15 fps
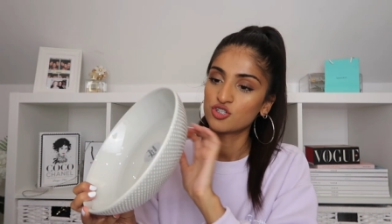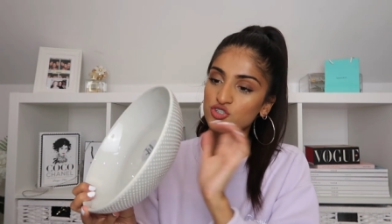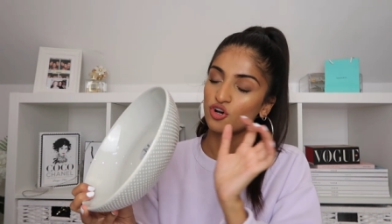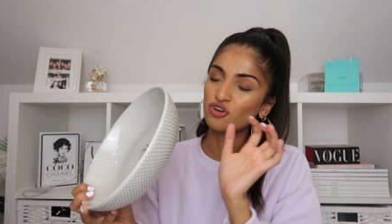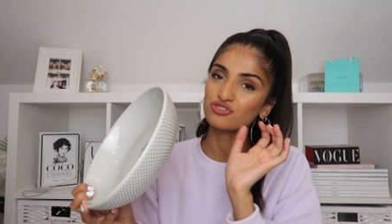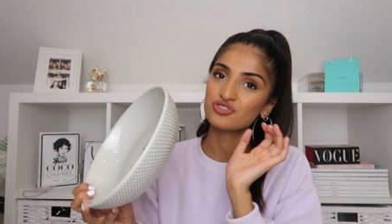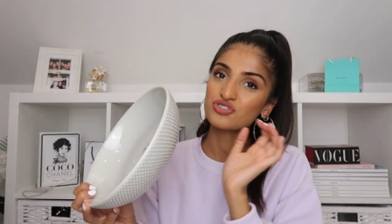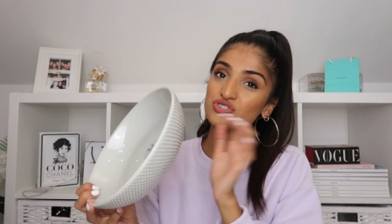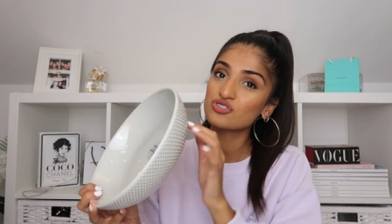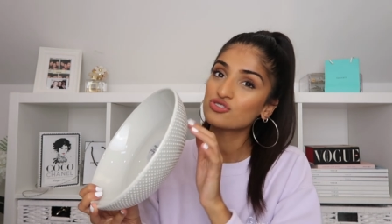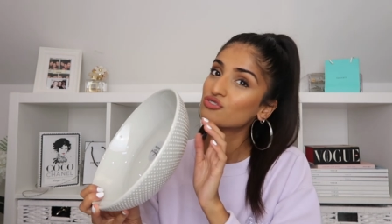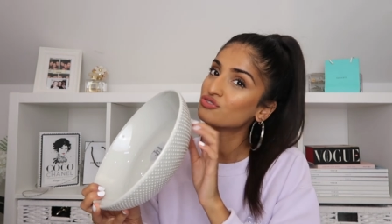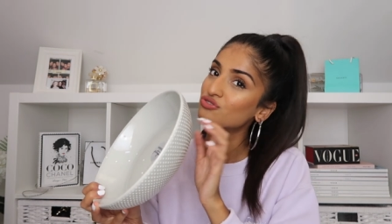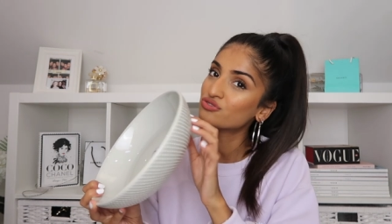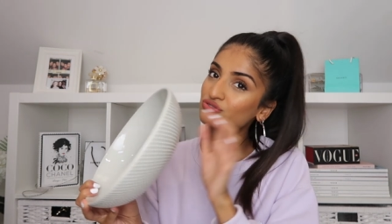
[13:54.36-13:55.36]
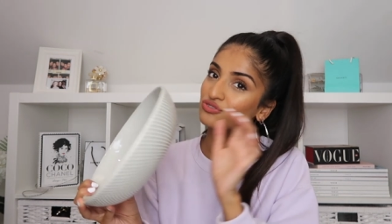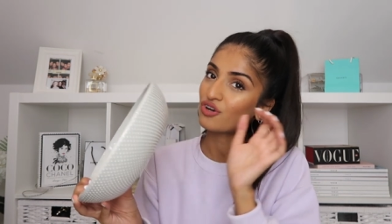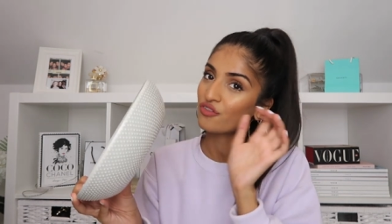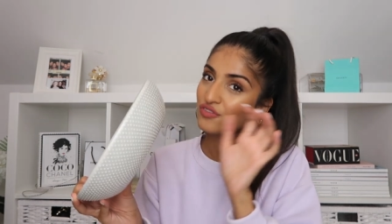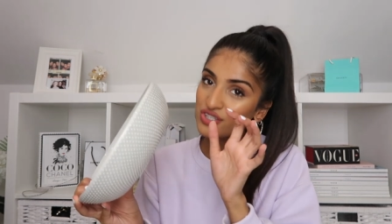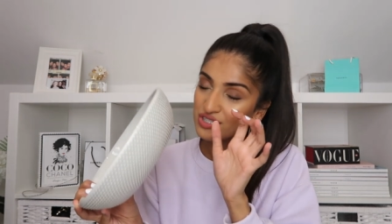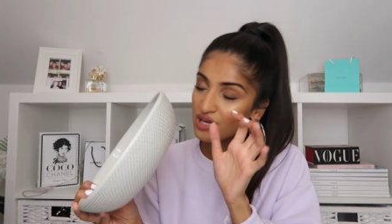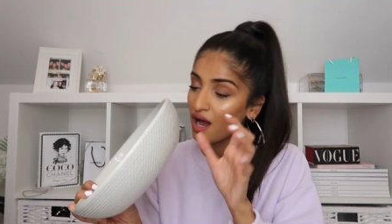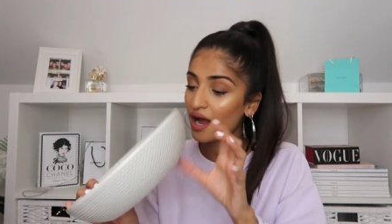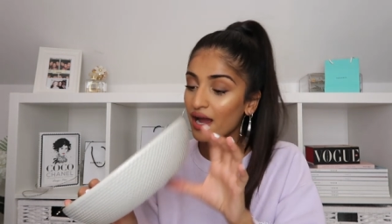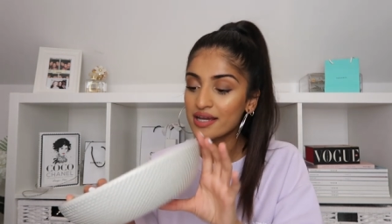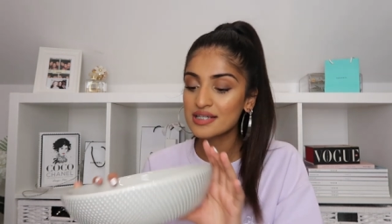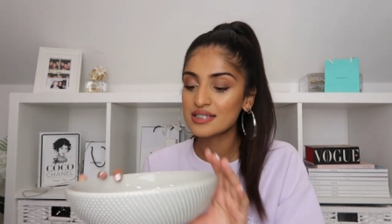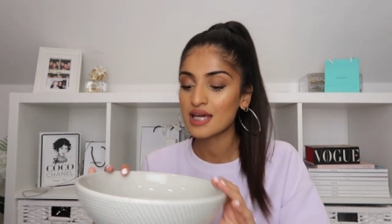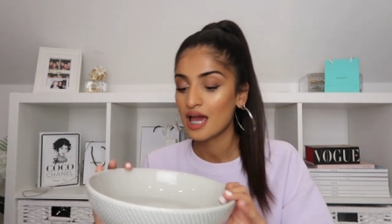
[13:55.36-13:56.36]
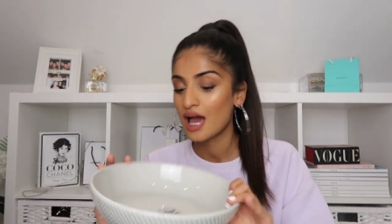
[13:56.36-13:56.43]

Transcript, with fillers: dots on the side,